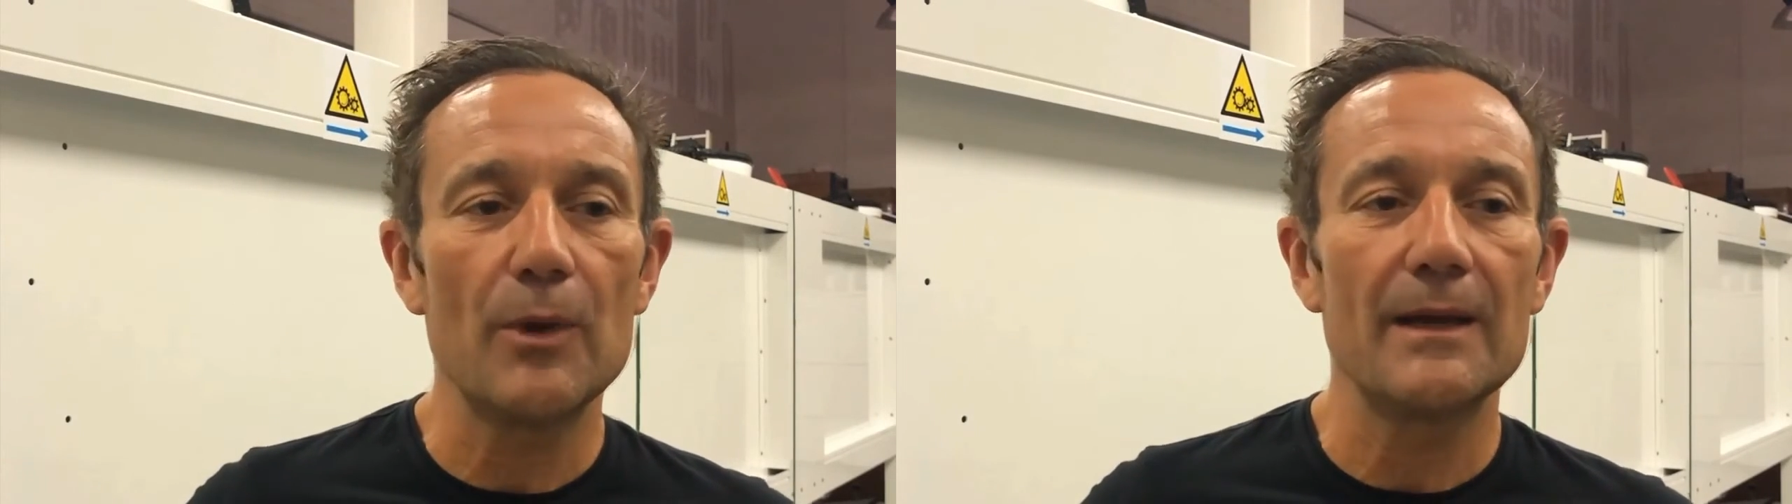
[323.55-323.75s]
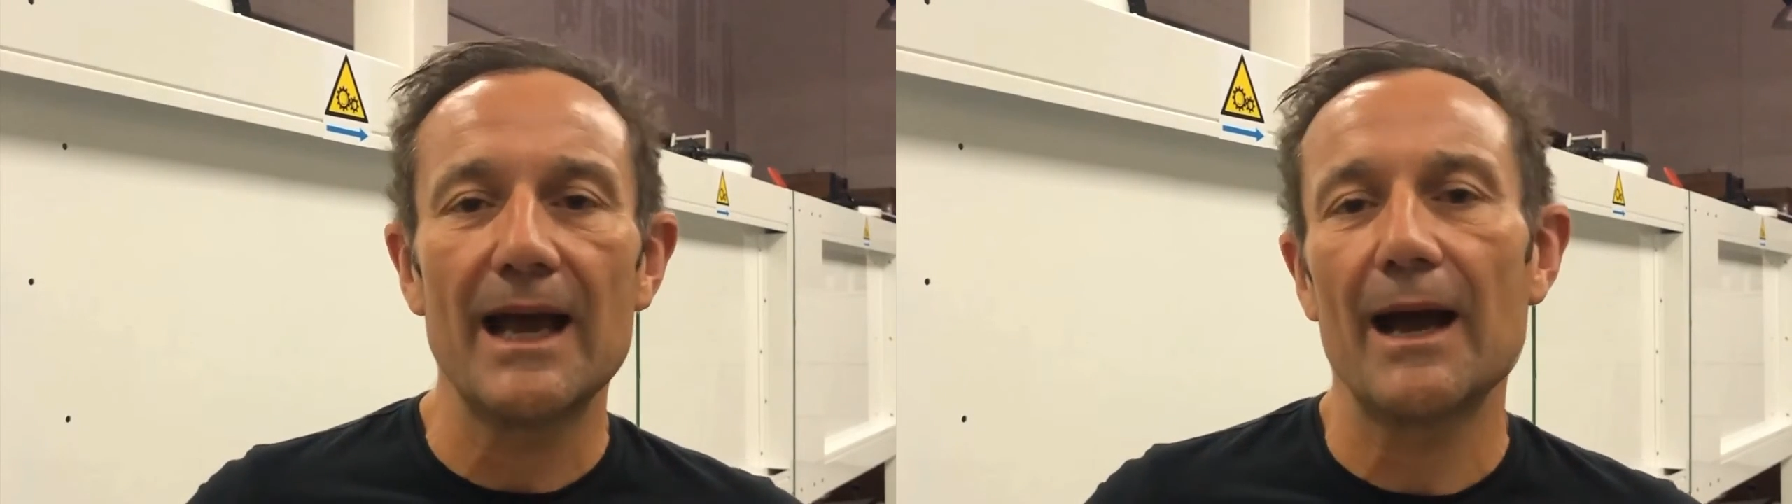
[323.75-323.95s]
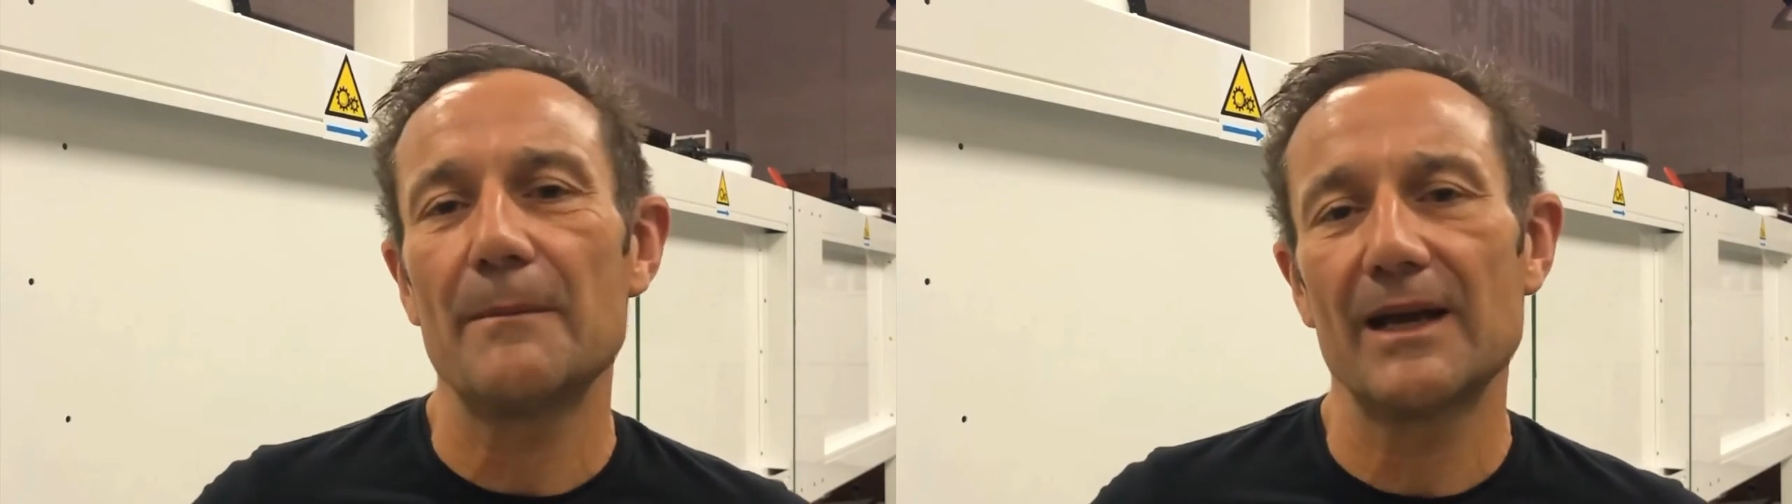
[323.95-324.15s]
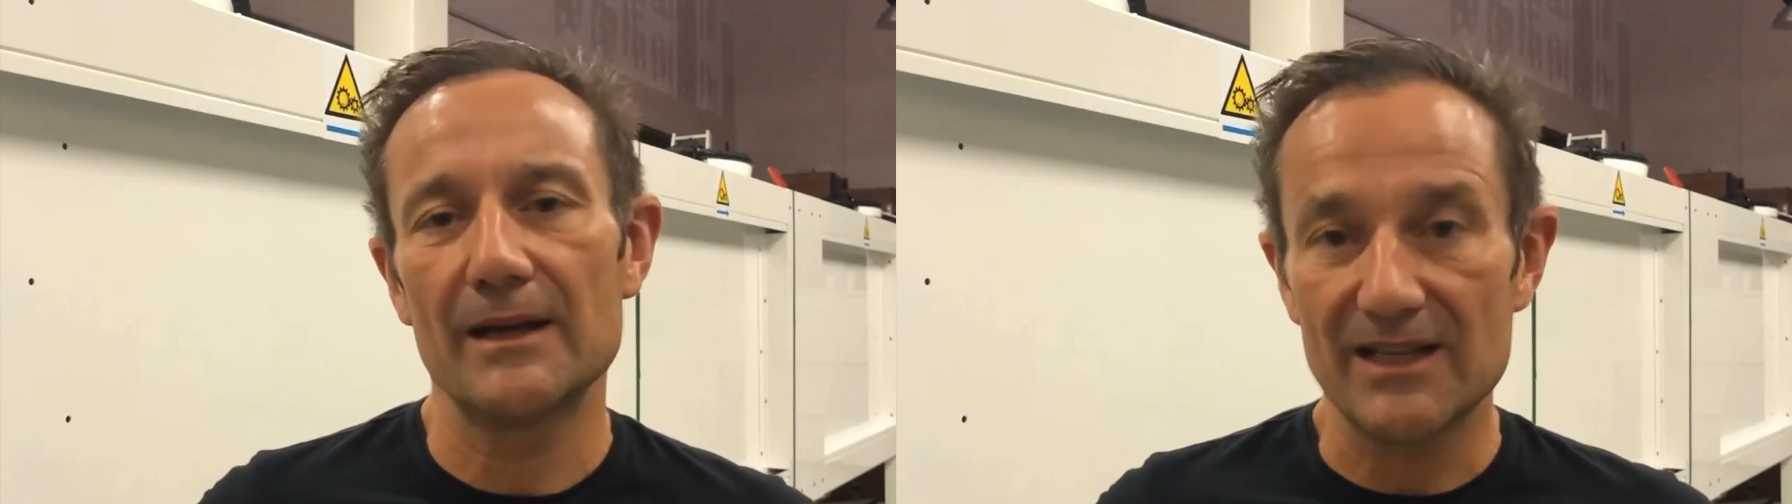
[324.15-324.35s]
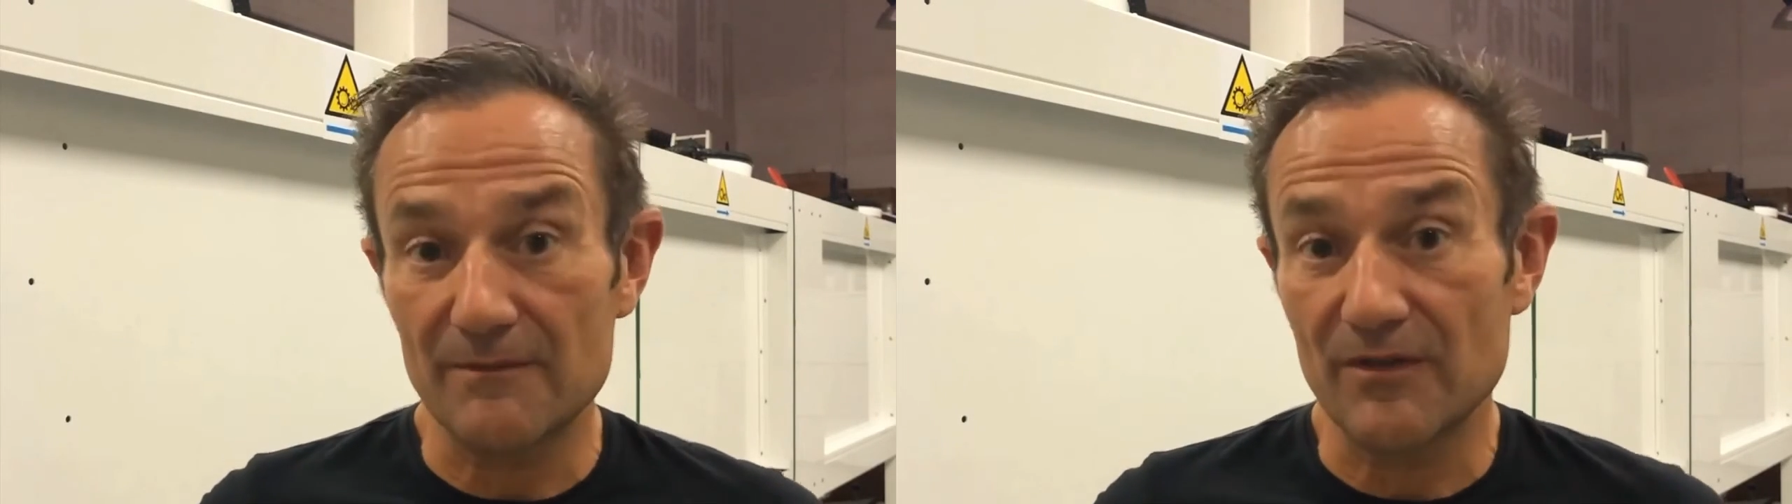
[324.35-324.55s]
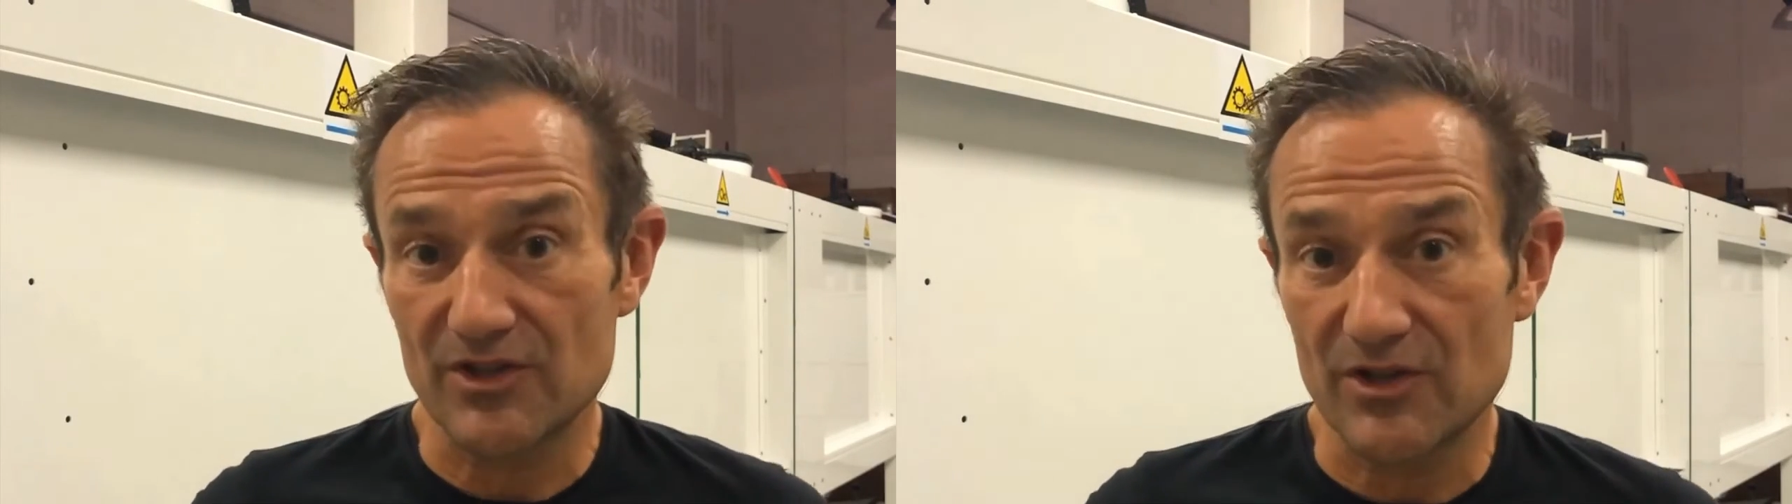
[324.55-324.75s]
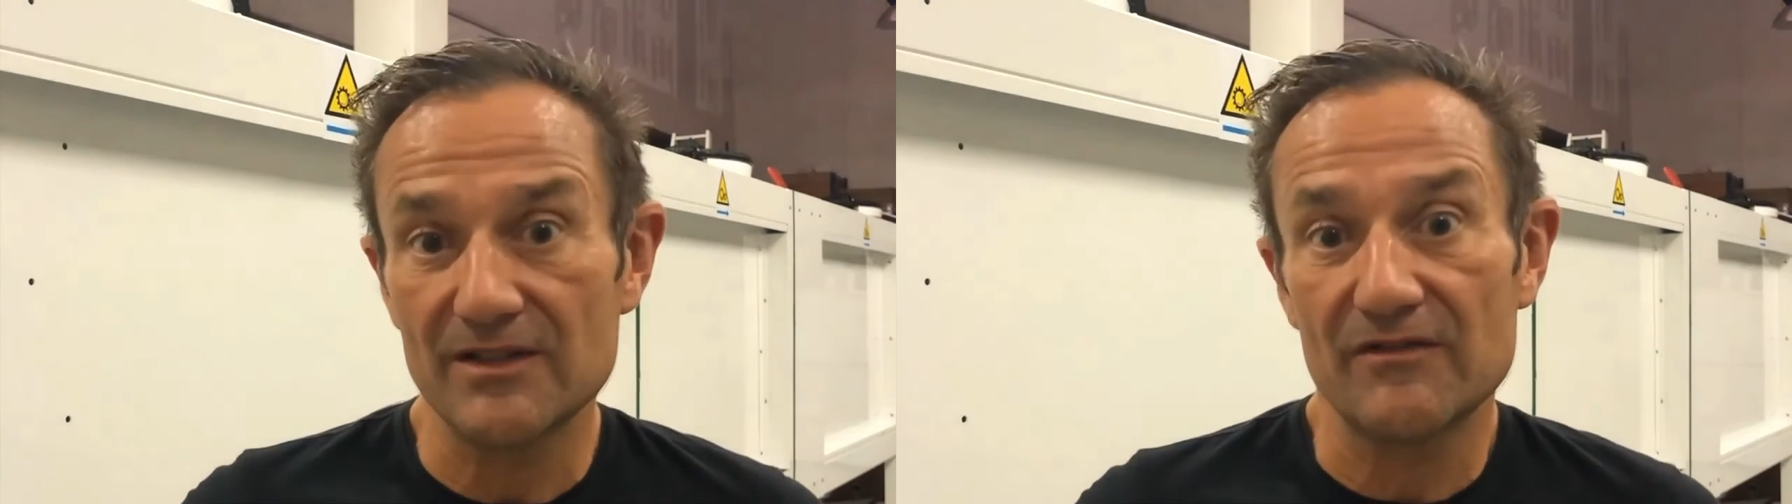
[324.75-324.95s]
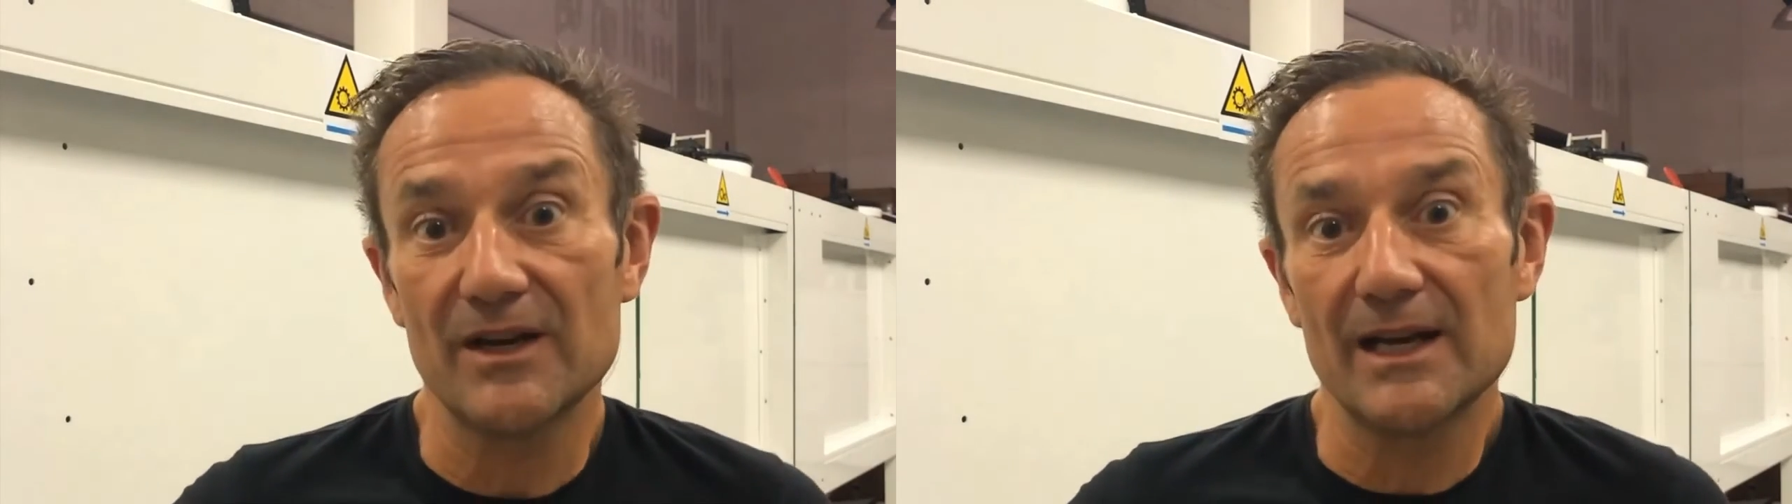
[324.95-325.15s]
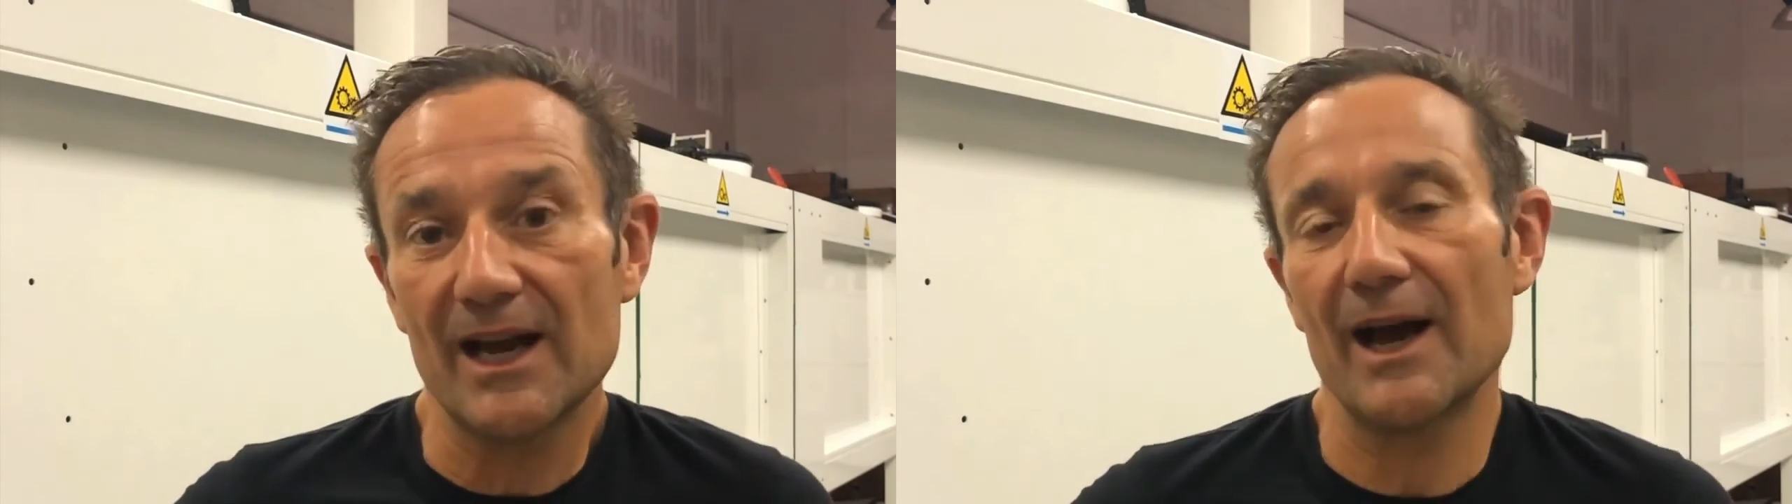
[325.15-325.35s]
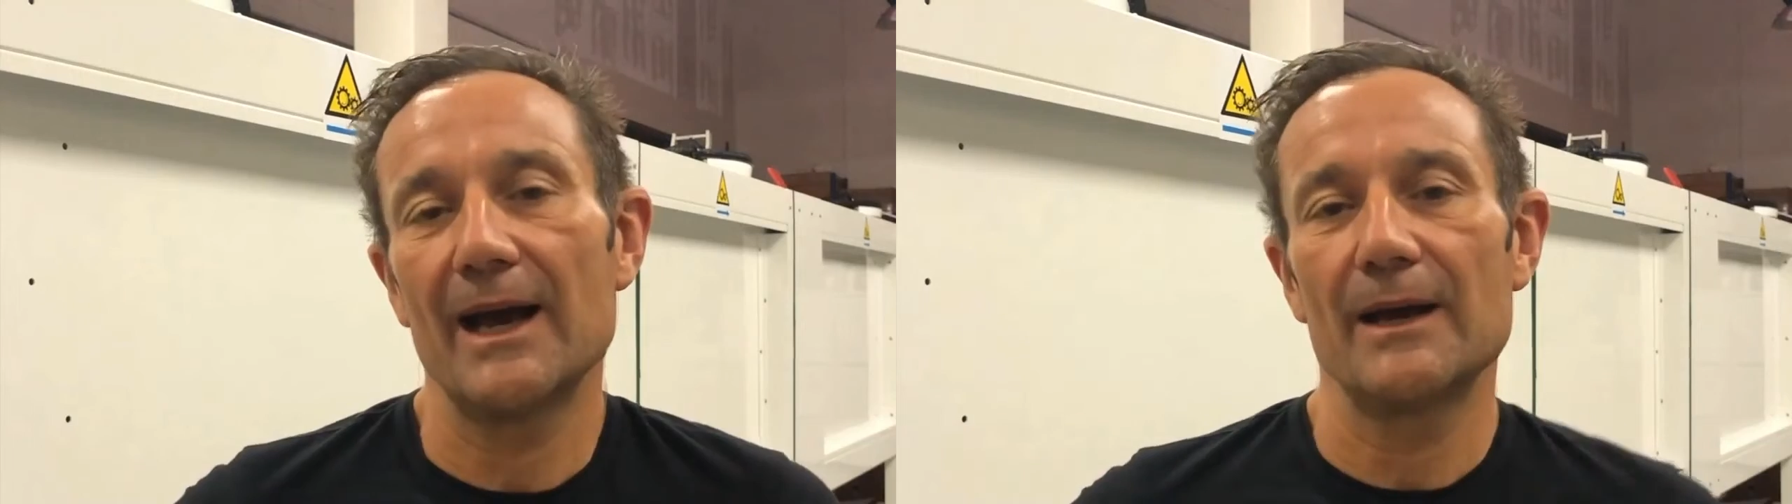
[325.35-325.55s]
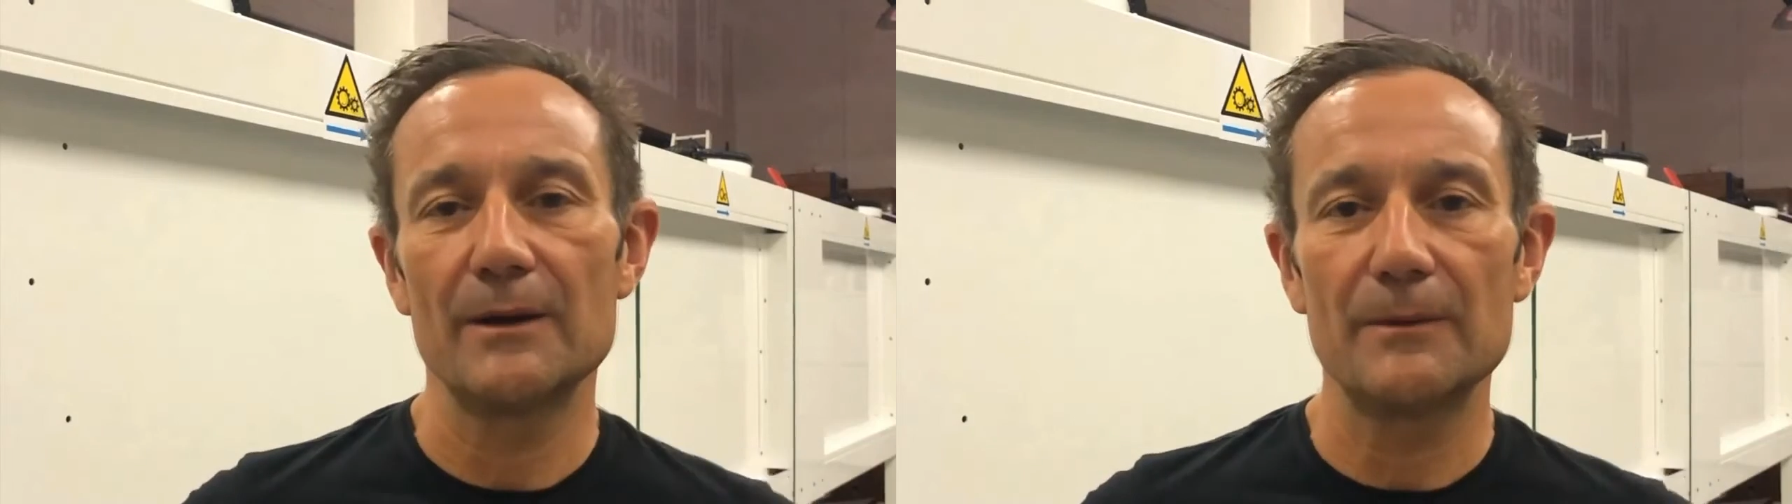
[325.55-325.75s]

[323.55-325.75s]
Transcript: when the ambient temperature is very high.